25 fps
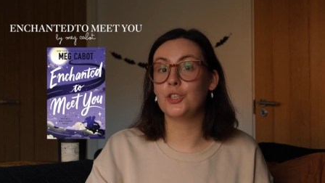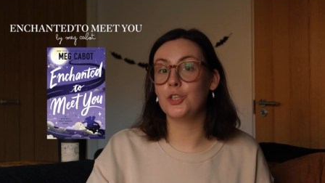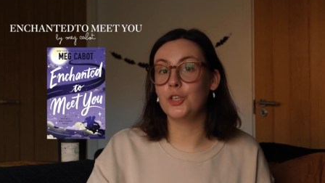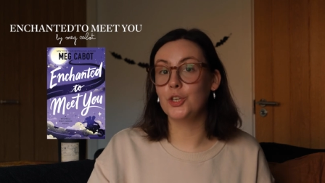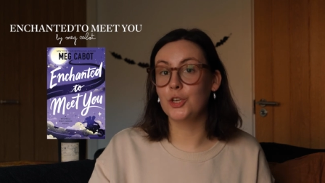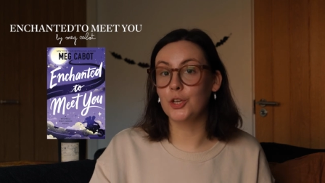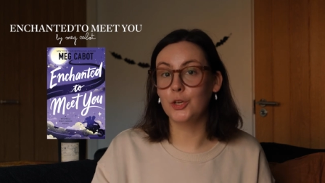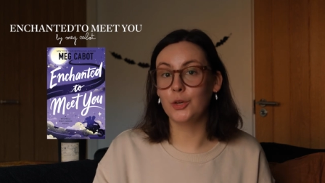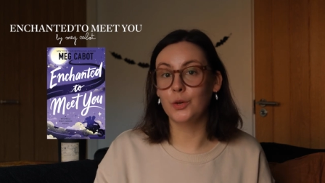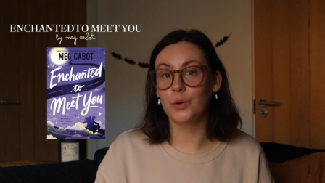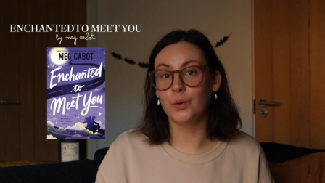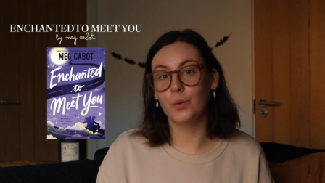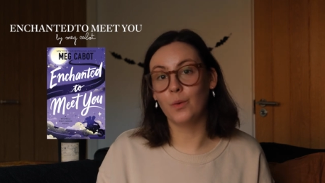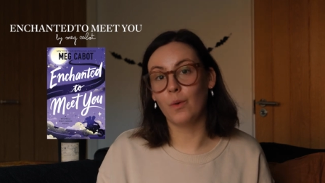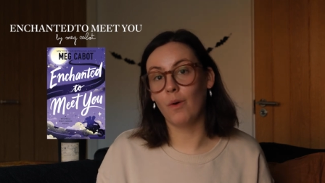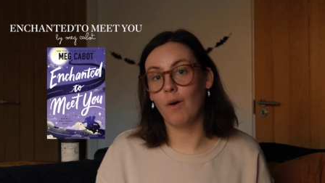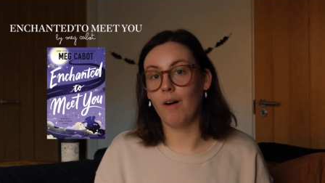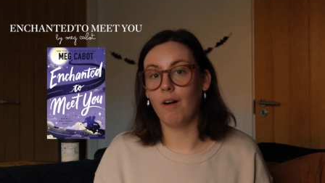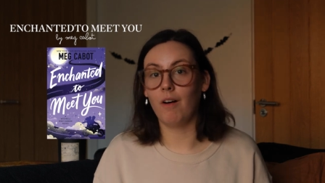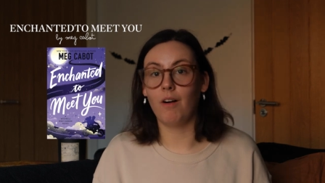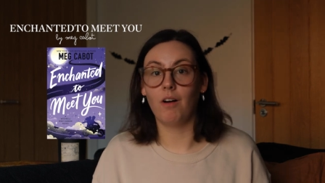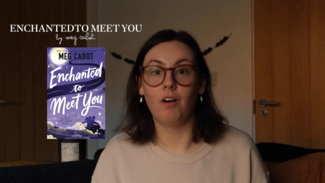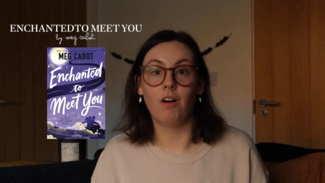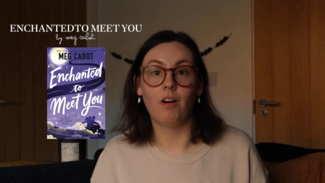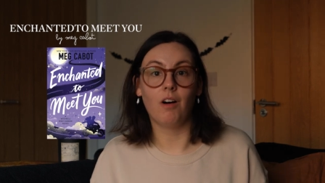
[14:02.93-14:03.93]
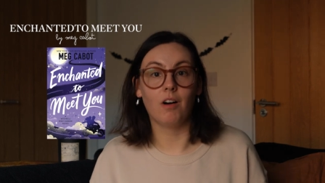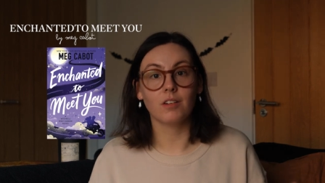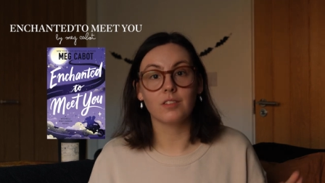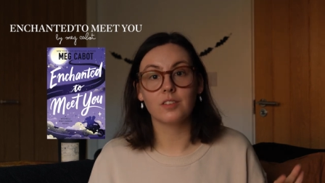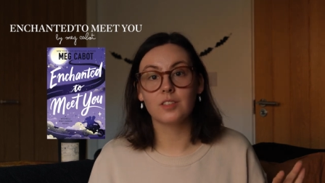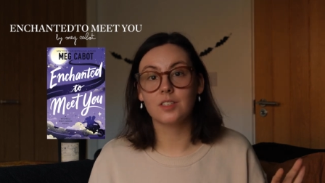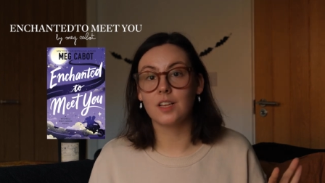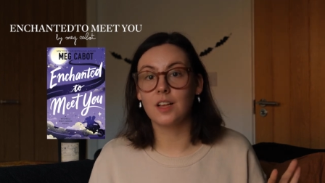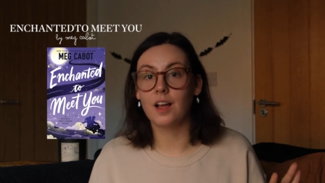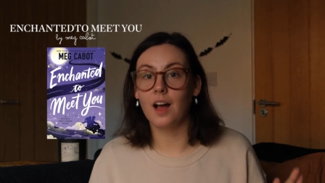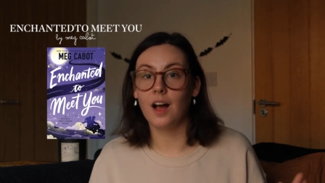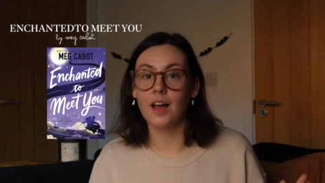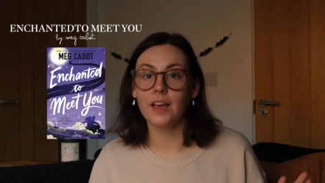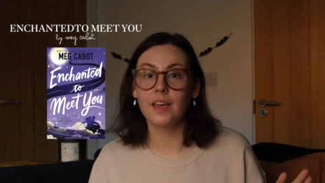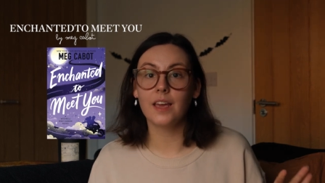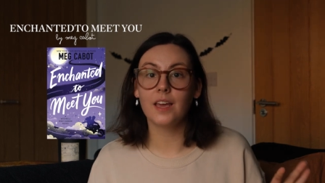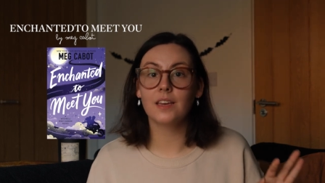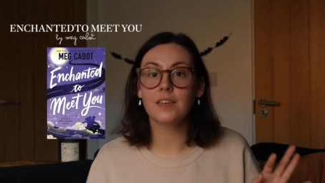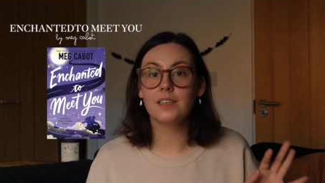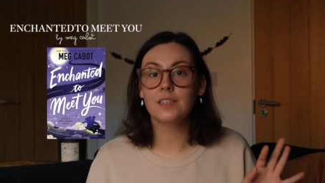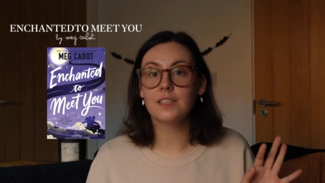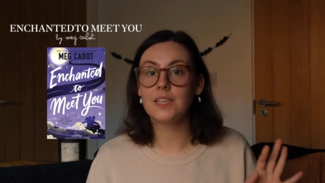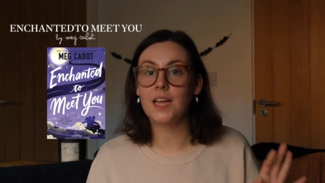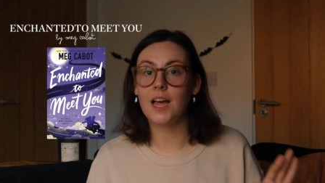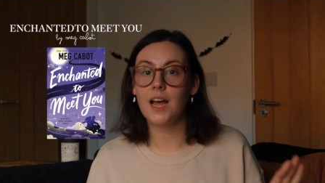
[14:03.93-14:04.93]
new hot guy
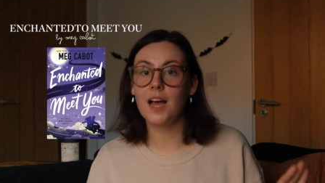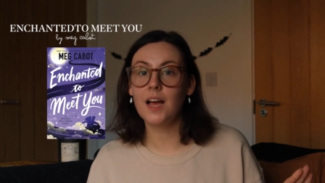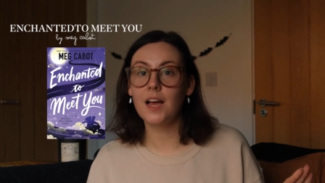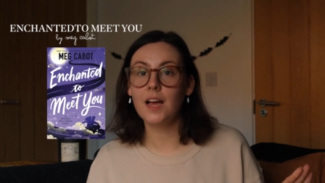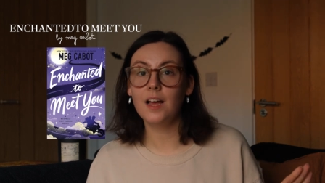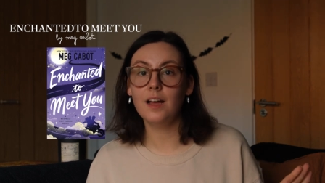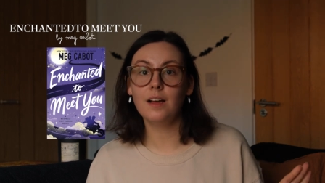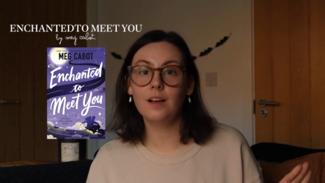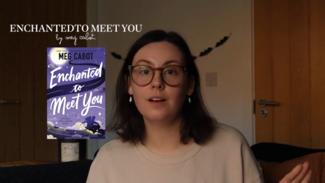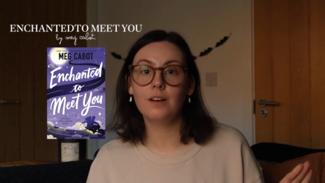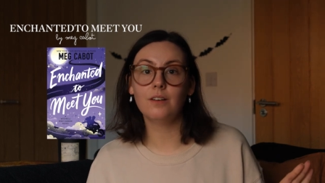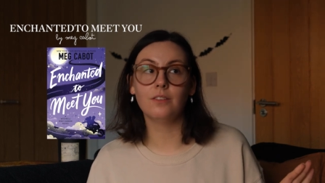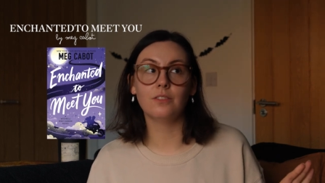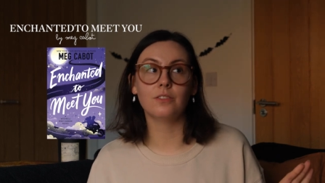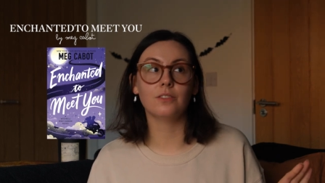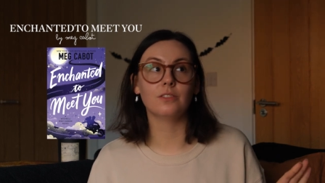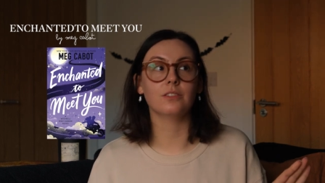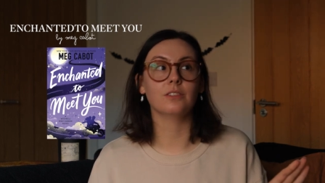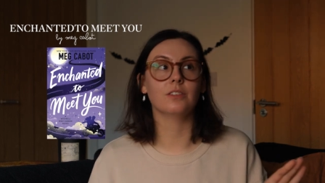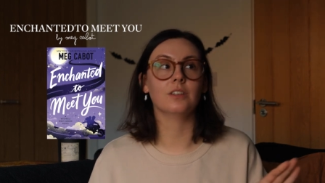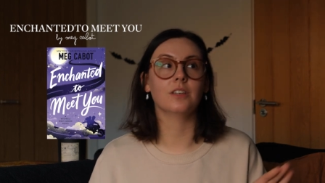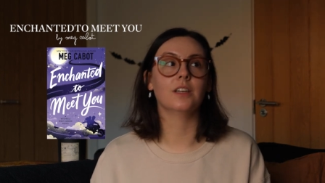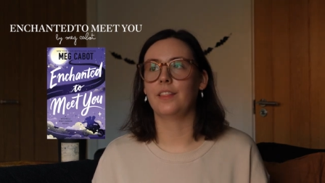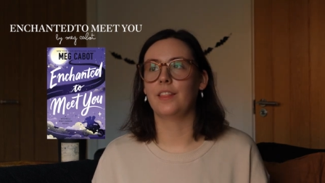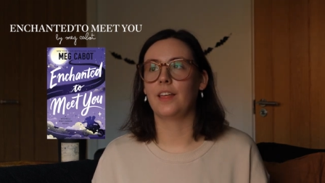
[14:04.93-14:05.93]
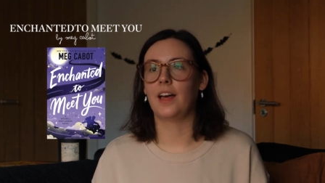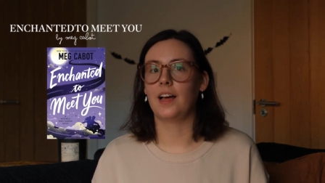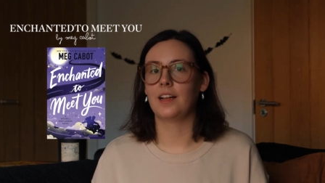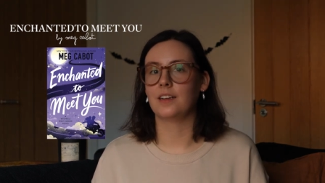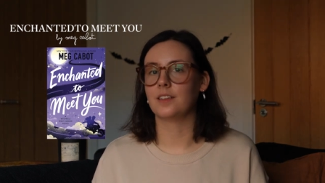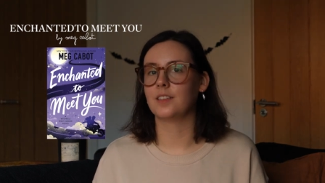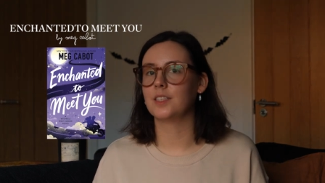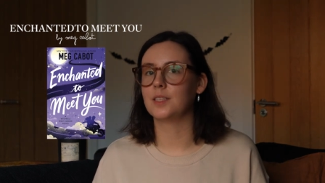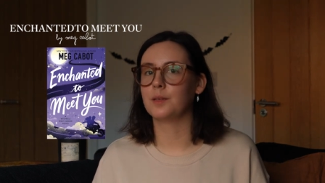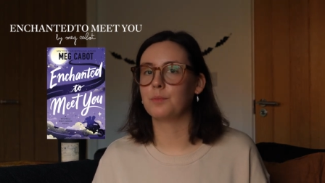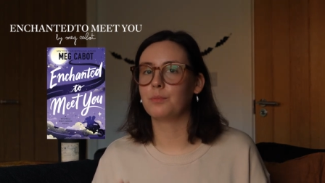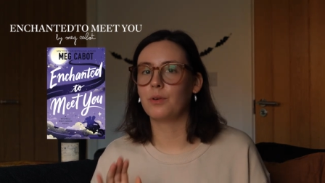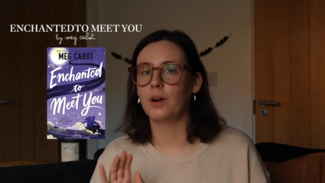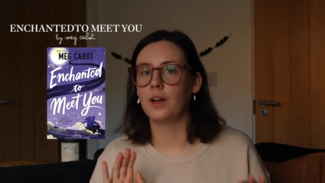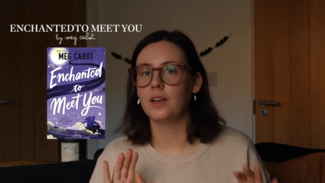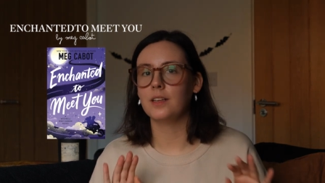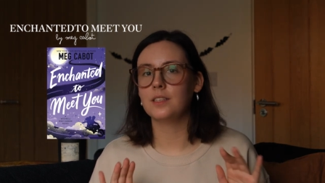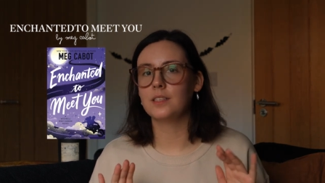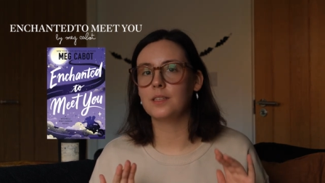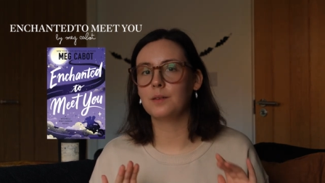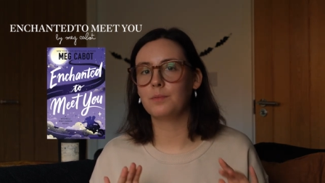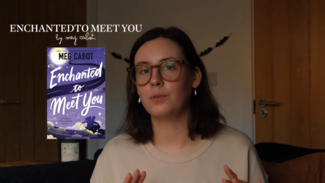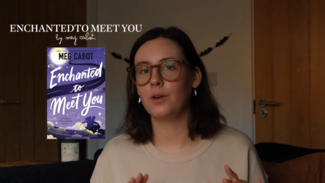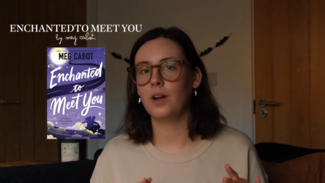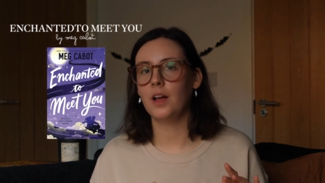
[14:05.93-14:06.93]
in town that,
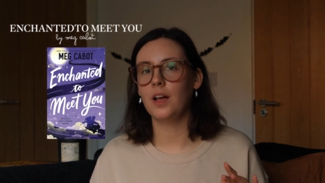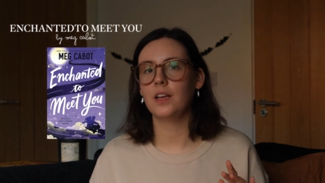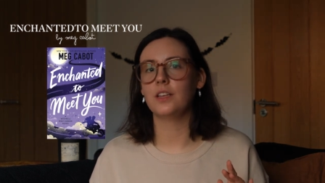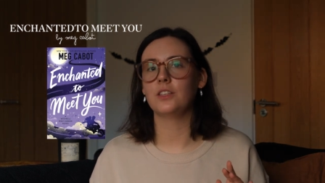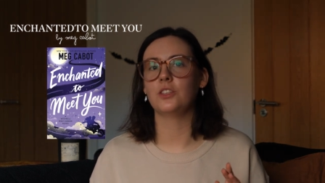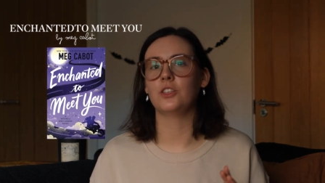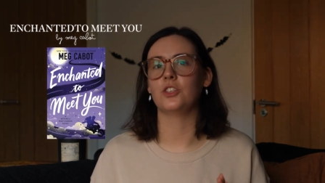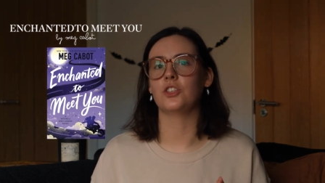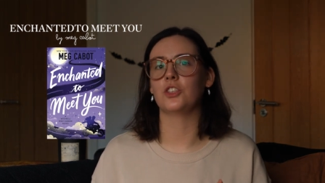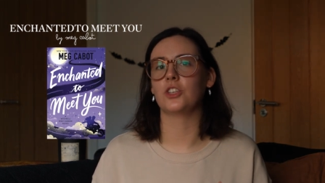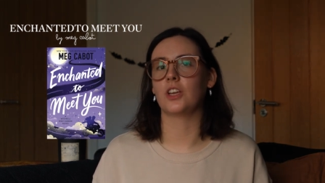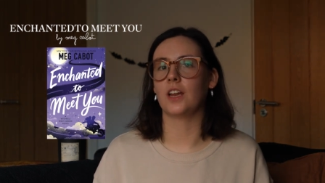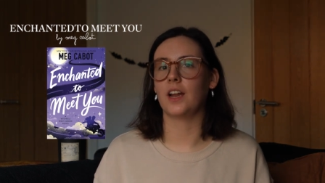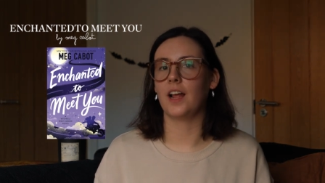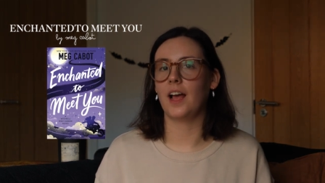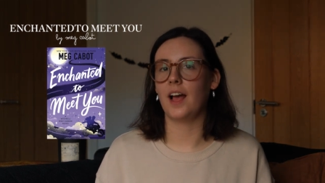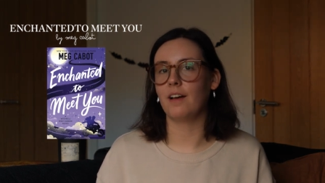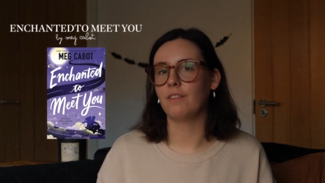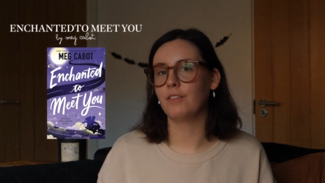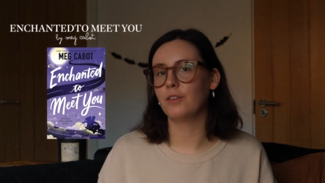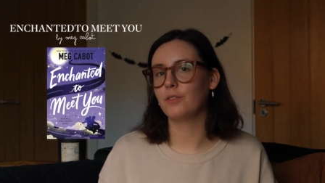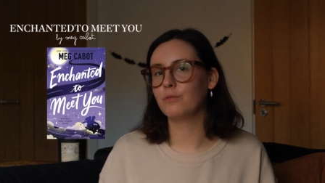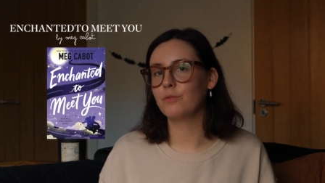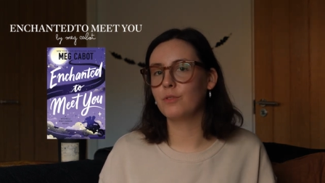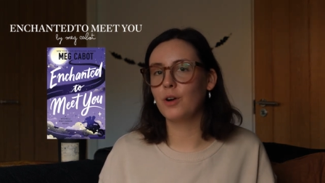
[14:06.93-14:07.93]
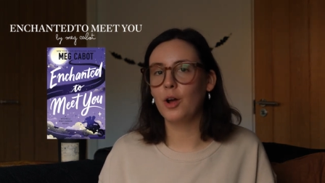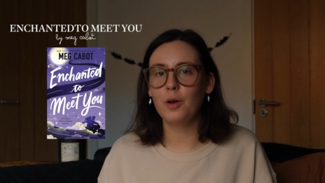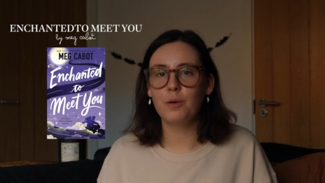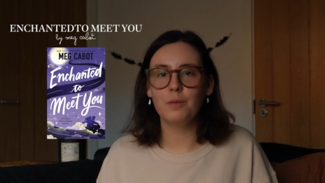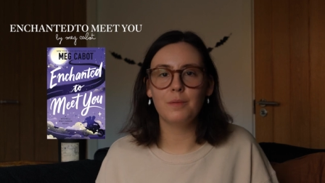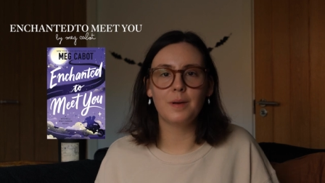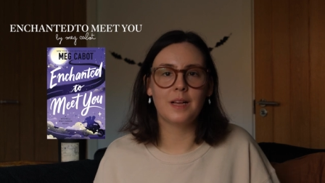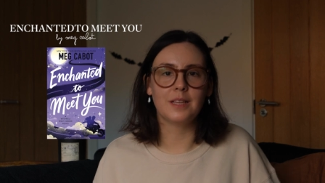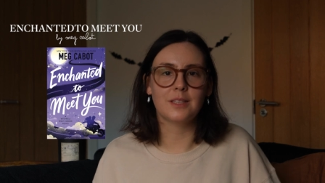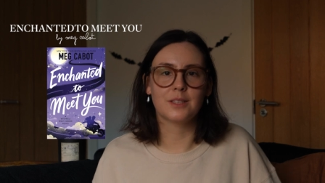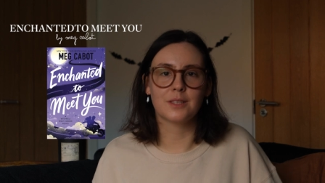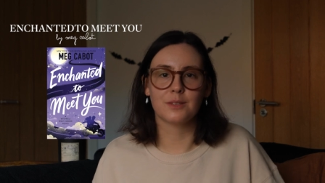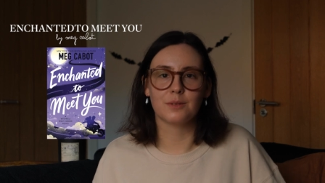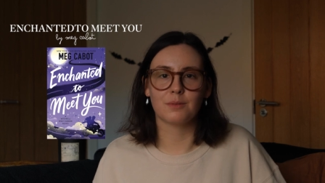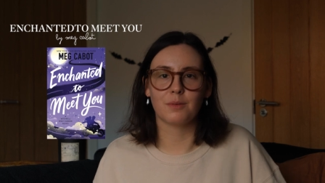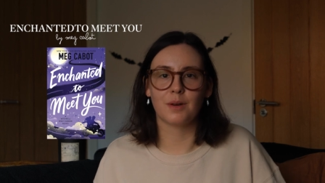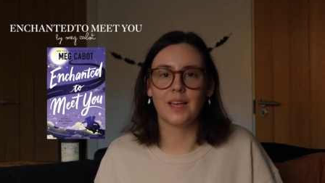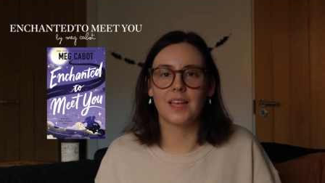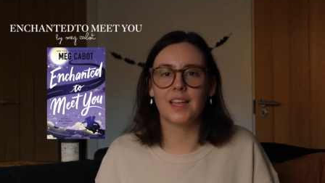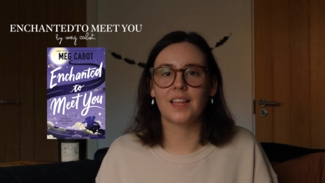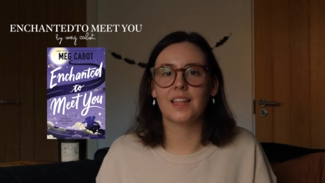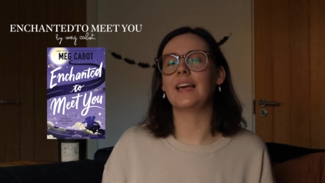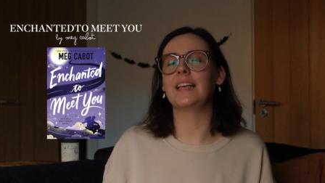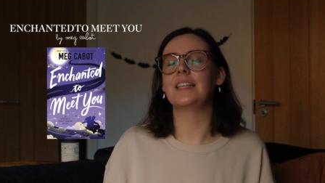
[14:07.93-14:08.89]
surprise, surprise, she's gonna have a romance with.